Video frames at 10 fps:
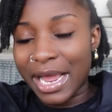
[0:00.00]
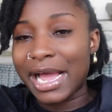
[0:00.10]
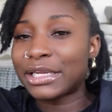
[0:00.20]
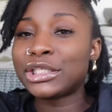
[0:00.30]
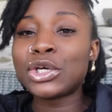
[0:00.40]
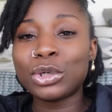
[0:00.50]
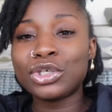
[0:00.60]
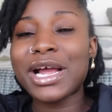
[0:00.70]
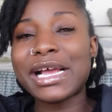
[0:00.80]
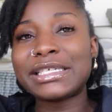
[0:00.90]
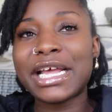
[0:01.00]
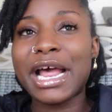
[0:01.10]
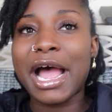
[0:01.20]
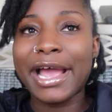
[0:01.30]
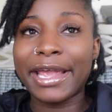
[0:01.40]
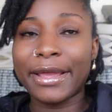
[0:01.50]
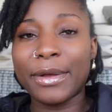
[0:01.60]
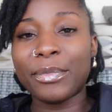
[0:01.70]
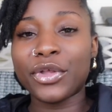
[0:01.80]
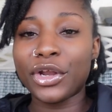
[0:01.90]
I told you guys that I
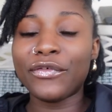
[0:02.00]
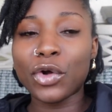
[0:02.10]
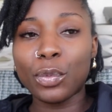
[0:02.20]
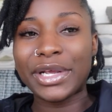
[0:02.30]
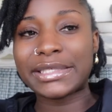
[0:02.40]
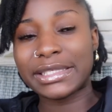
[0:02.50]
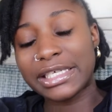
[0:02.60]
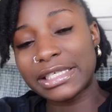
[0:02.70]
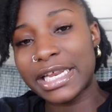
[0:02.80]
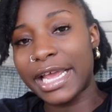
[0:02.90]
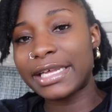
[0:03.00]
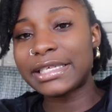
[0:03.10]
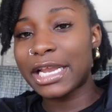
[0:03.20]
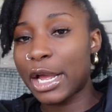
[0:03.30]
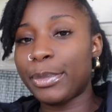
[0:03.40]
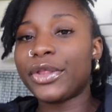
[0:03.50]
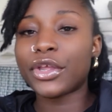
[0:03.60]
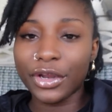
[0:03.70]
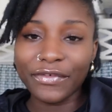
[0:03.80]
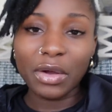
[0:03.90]
am 34 weeks and 6 days, and I'll be
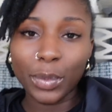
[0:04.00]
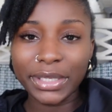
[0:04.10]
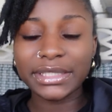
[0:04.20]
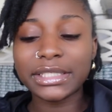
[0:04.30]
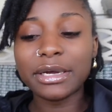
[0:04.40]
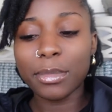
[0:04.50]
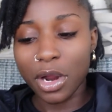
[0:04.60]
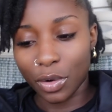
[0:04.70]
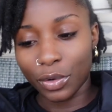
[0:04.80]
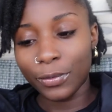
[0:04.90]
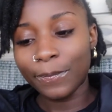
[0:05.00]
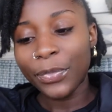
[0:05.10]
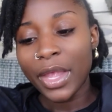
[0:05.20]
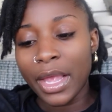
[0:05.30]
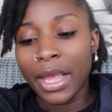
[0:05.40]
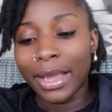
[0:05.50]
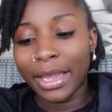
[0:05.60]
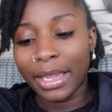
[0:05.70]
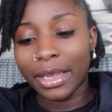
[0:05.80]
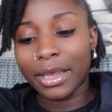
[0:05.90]
35 weeks tomorrow.
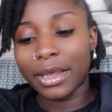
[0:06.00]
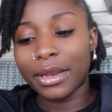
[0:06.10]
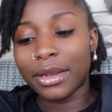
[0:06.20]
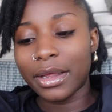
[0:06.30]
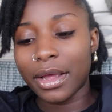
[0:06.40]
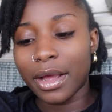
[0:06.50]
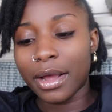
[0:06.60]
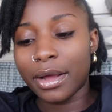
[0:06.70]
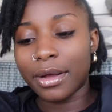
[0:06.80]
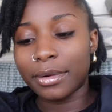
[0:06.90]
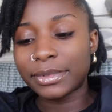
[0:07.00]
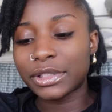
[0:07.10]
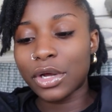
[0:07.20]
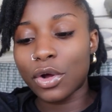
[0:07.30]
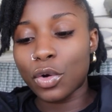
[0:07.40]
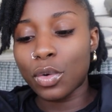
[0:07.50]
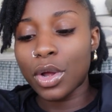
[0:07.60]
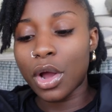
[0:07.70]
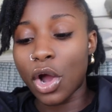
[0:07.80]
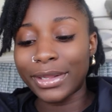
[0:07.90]
And so
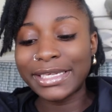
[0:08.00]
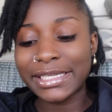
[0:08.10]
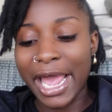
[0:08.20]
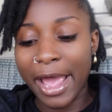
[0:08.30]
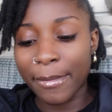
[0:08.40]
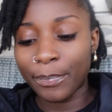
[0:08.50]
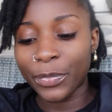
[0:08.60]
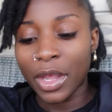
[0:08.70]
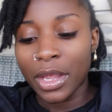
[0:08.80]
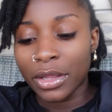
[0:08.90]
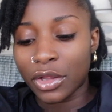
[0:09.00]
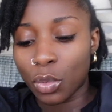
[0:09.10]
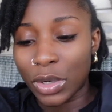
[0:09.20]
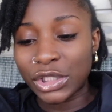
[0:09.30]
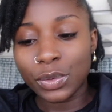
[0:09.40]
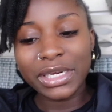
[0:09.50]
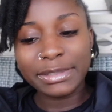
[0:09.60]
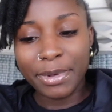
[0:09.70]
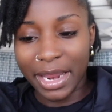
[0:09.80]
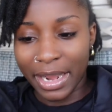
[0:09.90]
on this app, the What to
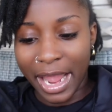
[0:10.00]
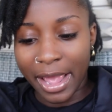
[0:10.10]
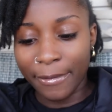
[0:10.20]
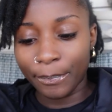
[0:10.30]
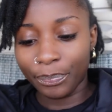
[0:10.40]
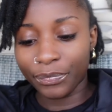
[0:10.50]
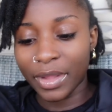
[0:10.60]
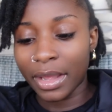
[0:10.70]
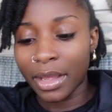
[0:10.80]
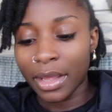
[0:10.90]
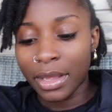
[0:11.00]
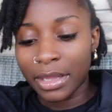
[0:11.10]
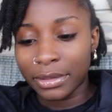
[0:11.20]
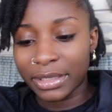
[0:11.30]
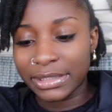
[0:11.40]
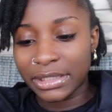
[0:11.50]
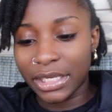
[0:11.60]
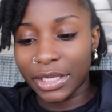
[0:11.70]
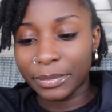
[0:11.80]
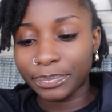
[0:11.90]
Expect app, let's
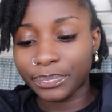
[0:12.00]
see.